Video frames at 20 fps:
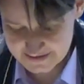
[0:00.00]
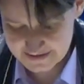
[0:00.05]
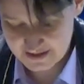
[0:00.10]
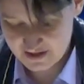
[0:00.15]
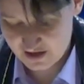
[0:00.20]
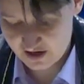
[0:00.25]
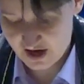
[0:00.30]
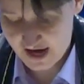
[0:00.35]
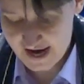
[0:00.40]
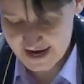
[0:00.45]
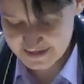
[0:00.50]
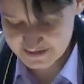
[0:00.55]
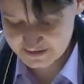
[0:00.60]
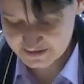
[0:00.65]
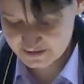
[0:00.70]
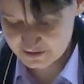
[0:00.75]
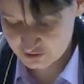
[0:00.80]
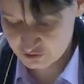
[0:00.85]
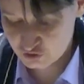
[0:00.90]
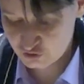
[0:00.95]
are
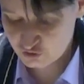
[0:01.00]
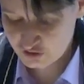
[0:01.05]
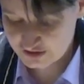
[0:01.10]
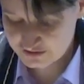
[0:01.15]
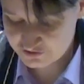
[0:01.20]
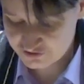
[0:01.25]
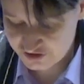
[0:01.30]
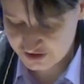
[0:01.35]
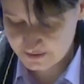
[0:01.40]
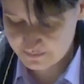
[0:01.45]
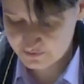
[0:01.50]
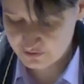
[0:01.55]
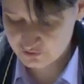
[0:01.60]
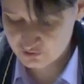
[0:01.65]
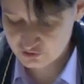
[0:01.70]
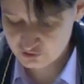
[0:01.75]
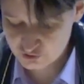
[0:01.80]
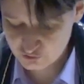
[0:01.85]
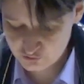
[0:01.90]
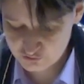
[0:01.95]
asked to
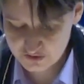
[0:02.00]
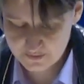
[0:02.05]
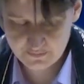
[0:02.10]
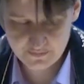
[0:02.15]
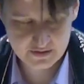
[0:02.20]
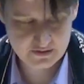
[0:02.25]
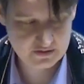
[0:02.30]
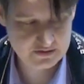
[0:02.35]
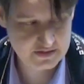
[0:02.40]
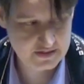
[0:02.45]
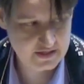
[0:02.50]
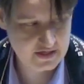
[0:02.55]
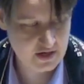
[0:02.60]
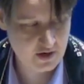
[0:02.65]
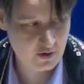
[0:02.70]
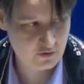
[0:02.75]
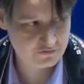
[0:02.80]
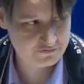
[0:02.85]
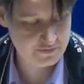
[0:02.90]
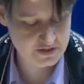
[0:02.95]
contribute to the building
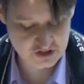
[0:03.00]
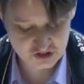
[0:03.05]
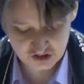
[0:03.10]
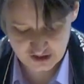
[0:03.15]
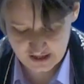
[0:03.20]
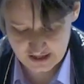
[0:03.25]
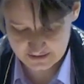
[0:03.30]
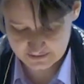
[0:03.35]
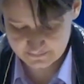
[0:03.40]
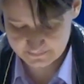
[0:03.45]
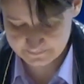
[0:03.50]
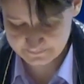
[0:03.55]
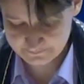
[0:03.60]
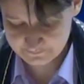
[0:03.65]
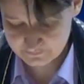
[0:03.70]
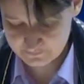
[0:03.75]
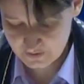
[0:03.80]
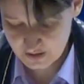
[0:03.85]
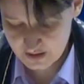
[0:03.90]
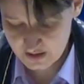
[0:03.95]
of Mishkan.
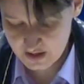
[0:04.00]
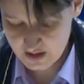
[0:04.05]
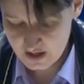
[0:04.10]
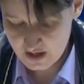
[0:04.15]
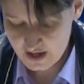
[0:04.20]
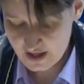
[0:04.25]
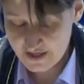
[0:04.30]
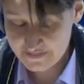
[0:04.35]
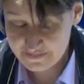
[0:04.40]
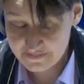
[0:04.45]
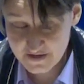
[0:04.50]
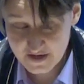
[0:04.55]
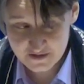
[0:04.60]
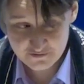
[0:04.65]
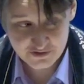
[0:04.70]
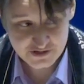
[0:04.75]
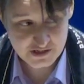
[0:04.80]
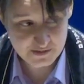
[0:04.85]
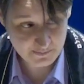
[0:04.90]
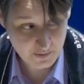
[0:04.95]
And they
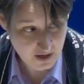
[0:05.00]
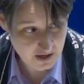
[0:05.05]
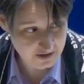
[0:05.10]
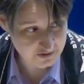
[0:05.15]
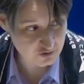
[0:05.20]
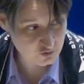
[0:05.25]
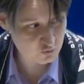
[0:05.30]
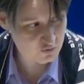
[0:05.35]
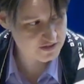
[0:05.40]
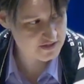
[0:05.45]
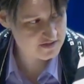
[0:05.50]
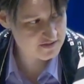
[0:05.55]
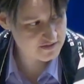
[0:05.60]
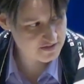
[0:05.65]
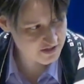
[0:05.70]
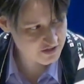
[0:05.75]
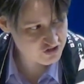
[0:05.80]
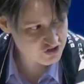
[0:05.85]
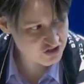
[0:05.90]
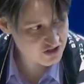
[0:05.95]
respond with
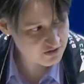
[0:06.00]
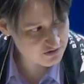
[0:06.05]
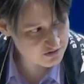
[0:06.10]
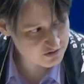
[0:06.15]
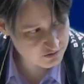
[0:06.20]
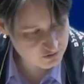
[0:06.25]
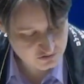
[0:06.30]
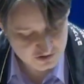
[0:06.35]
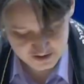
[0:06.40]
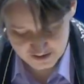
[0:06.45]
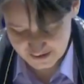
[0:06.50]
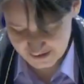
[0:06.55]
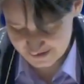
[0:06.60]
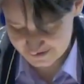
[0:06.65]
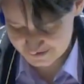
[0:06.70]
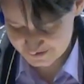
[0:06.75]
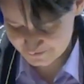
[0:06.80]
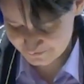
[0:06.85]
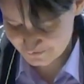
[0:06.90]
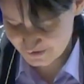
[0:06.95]
such
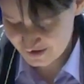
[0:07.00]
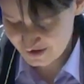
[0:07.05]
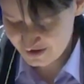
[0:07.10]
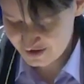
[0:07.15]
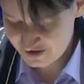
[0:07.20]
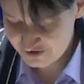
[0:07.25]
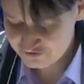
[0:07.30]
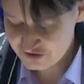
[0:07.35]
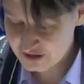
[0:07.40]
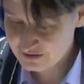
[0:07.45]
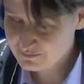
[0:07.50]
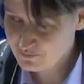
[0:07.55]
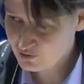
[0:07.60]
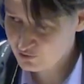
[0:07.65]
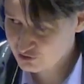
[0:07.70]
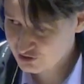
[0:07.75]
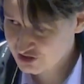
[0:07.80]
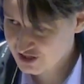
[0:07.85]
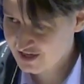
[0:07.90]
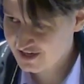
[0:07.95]
enthusiasm that
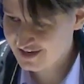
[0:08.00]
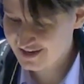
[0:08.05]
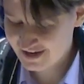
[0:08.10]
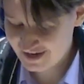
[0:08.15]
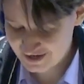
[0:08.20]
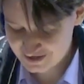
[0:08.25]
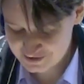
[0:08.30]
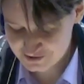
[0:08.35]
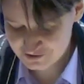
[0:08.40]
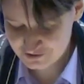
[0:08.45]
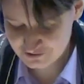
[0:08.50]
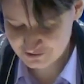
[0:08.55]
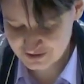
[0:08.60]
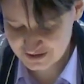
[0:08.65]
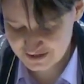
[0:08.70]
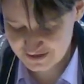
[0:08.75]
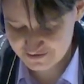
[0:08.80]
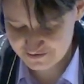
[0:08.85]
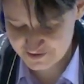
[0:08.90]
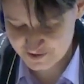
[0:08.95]
Moshe has to
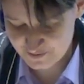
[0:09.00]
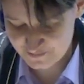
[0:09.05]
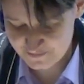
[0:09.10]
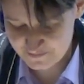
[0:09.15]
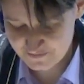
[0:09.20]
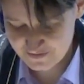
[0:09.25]
tell them,